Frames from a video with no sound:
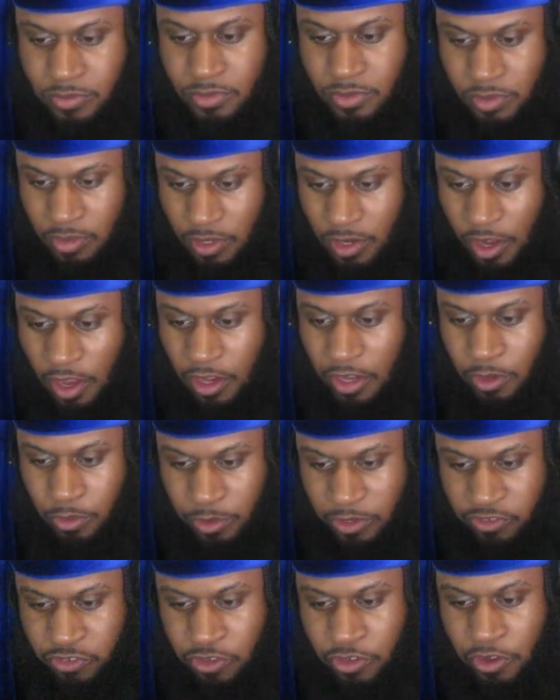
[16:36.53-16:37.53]
Hollow
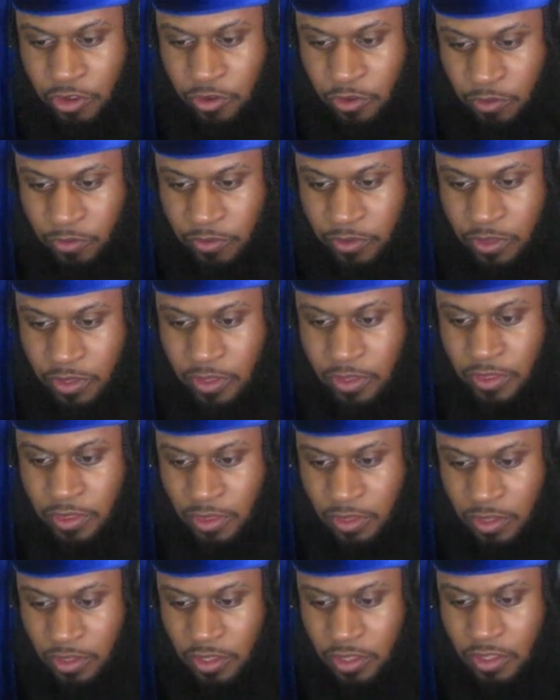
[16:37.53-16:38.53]
Ichigo,
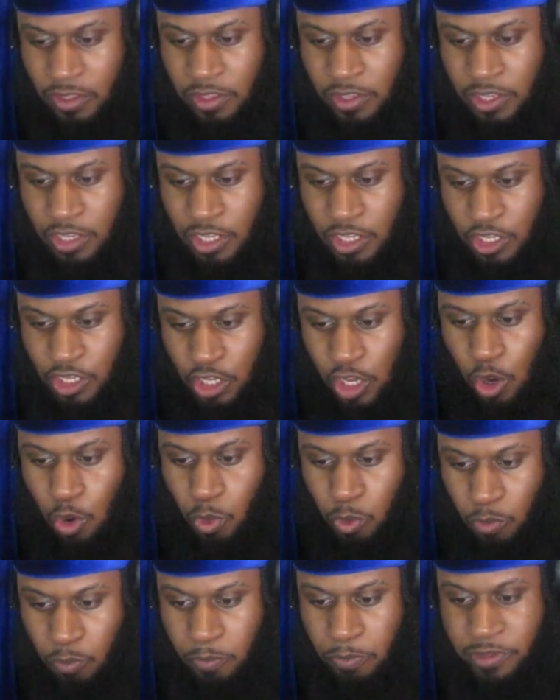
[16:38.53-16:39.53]

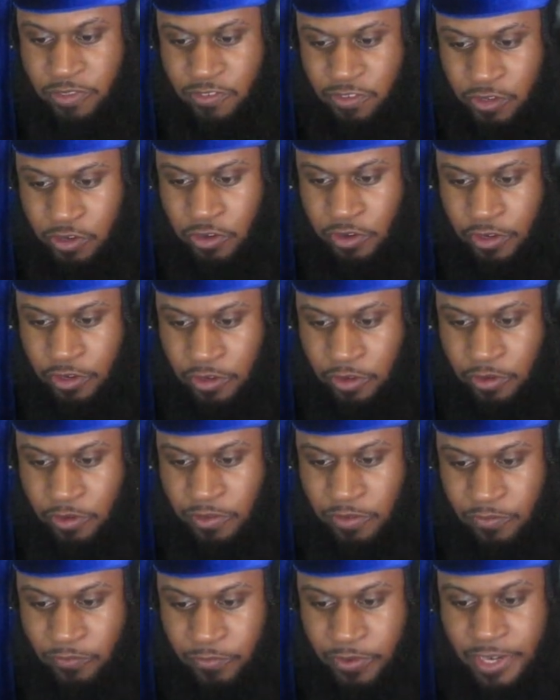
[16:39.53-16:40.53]
GOAT material,
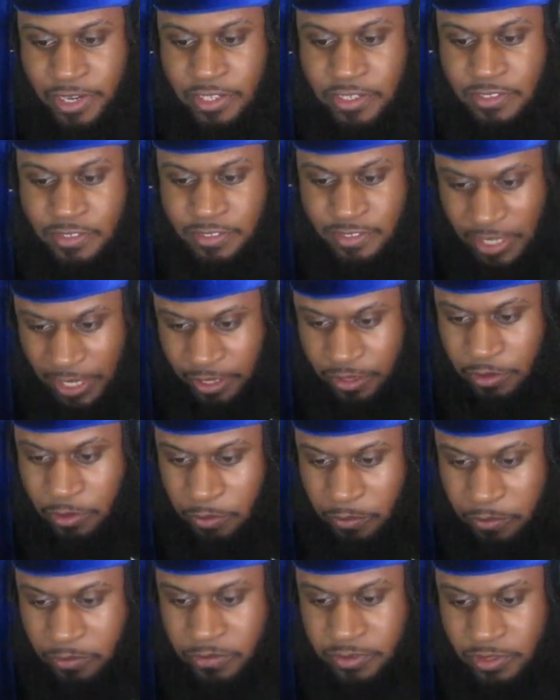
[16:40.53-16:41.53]
freaking
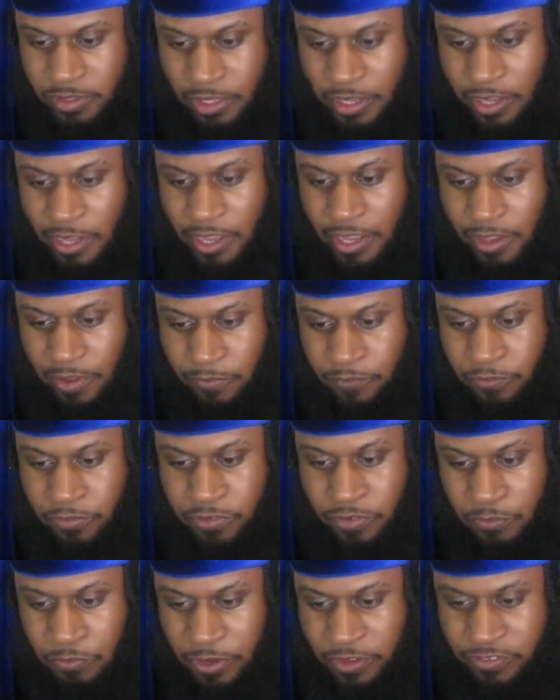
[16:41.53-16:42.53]
psychos. For
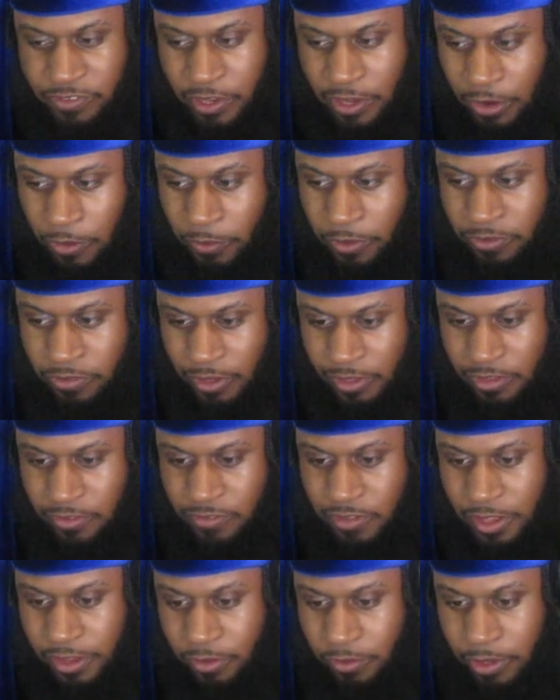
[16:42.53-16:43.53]
some reason, I always like the
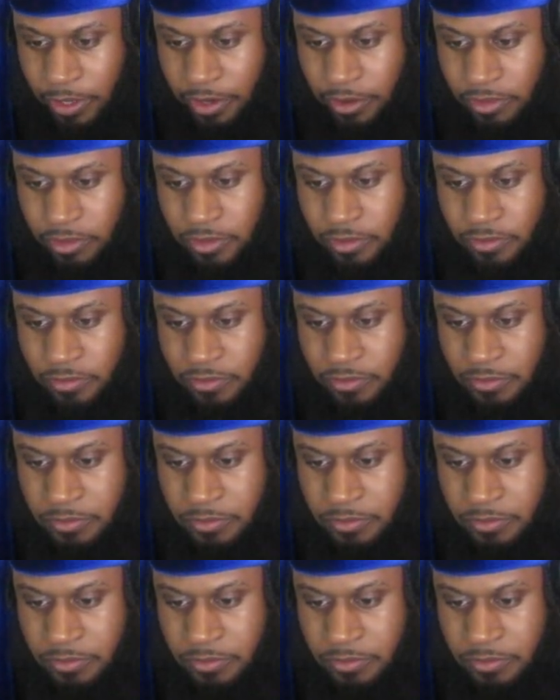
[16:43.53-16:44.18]
psycho characters.